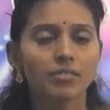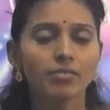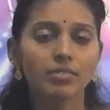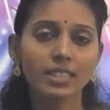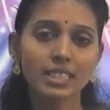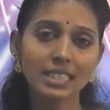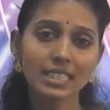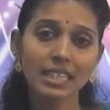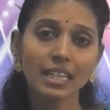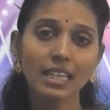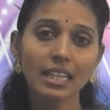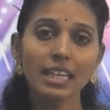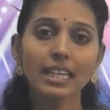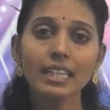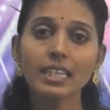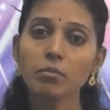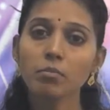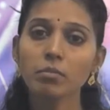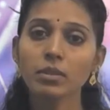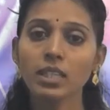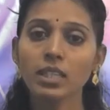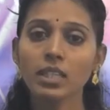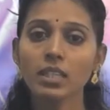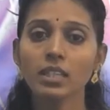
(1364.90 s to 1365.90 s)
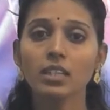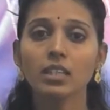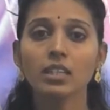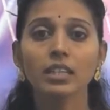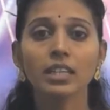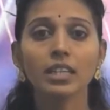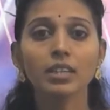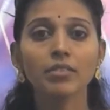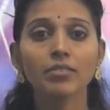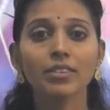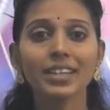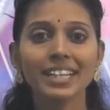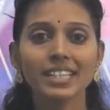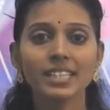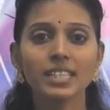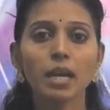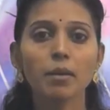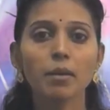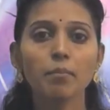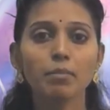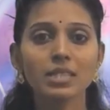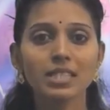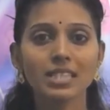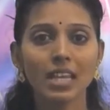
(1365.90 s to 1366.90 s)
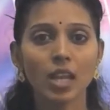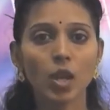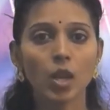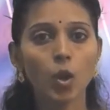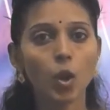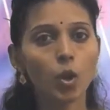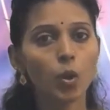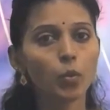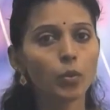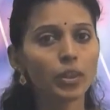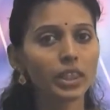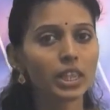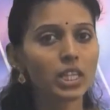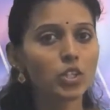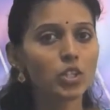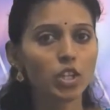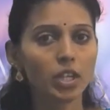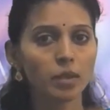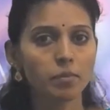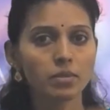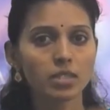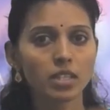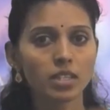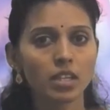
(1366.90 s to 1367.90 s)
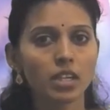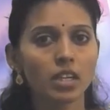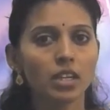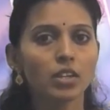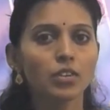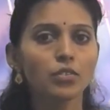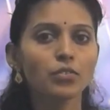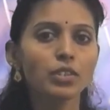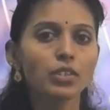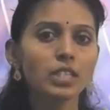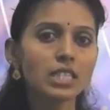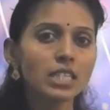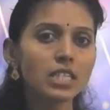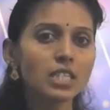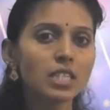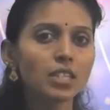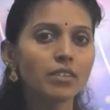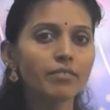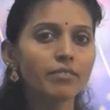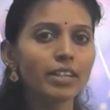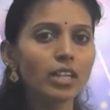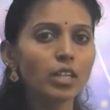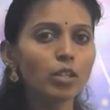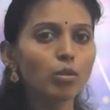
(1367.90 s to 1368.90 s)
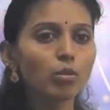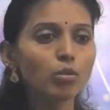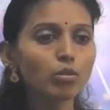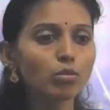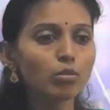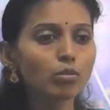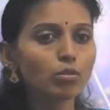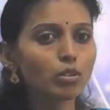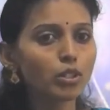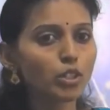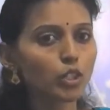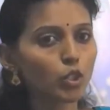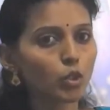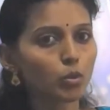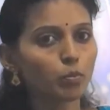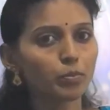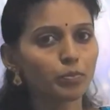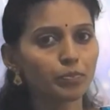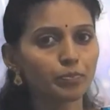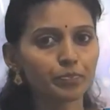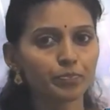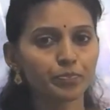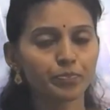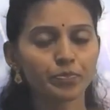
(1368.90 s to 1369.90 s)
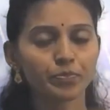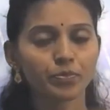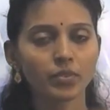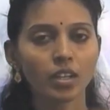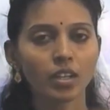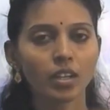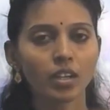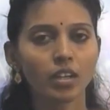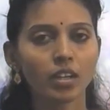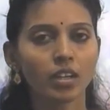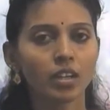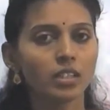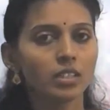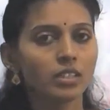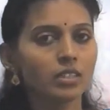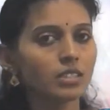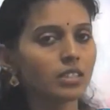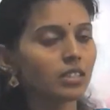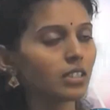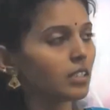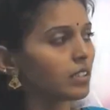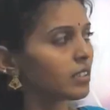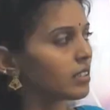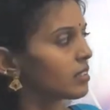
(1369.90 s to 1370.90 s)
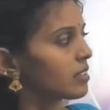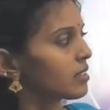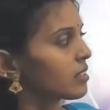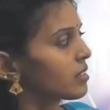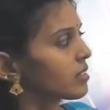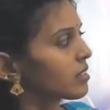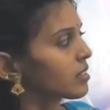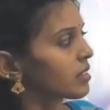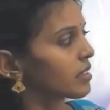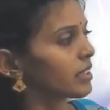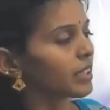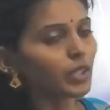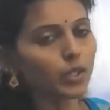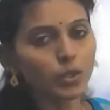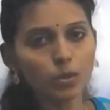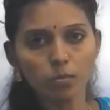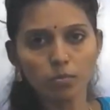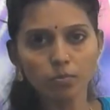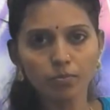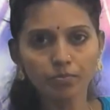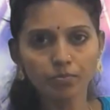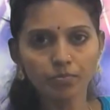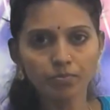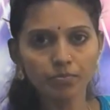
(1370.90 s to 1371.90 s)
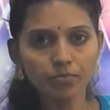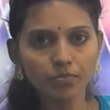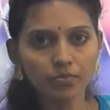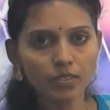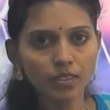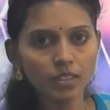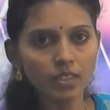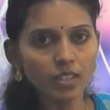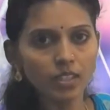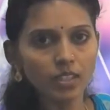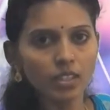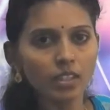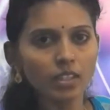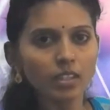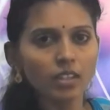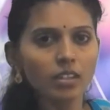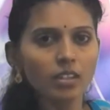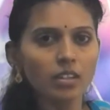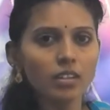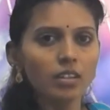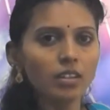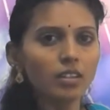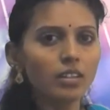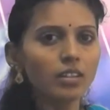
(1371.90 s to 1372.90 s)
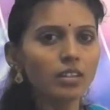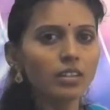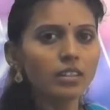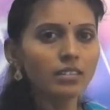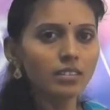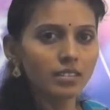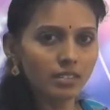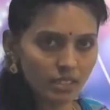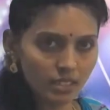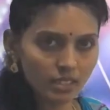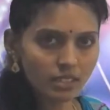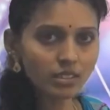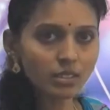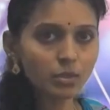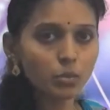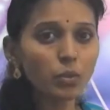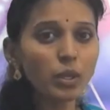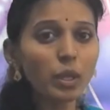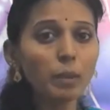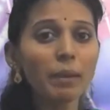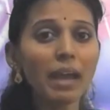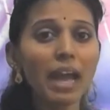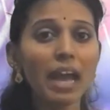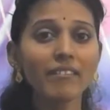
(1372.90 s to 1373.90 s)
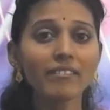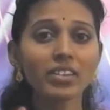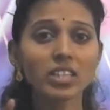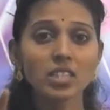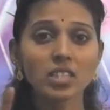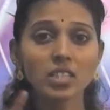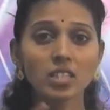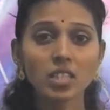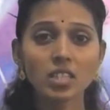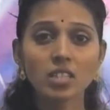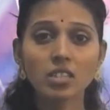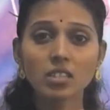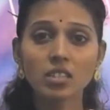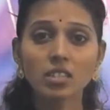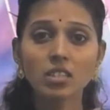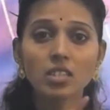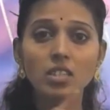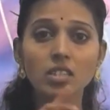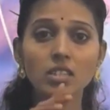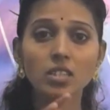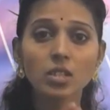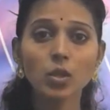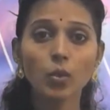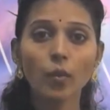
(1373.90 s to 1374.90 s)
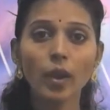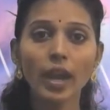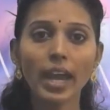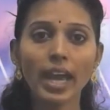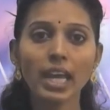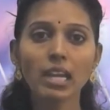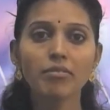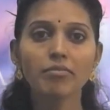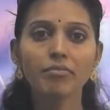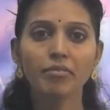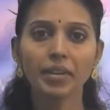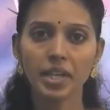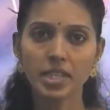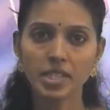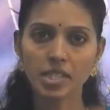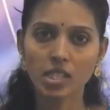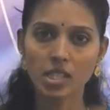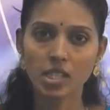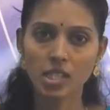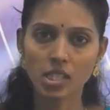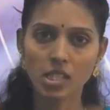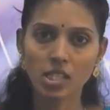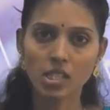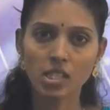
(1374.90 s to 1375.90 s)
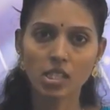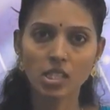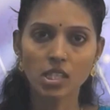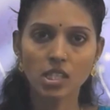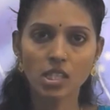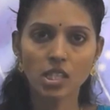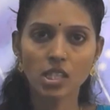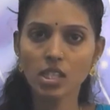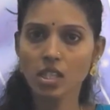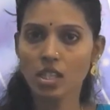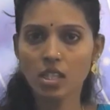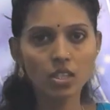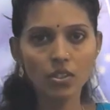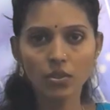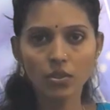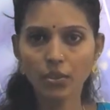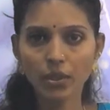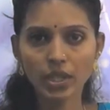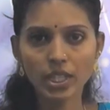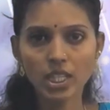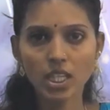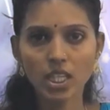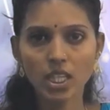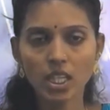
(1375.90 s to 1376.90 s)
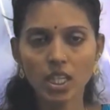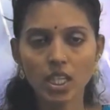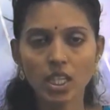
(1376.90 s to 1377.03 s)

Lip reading: First, let me give the examples along with the shapes. First, we'll go to cube. See, this is a cube. This will be having 6 square faces, right?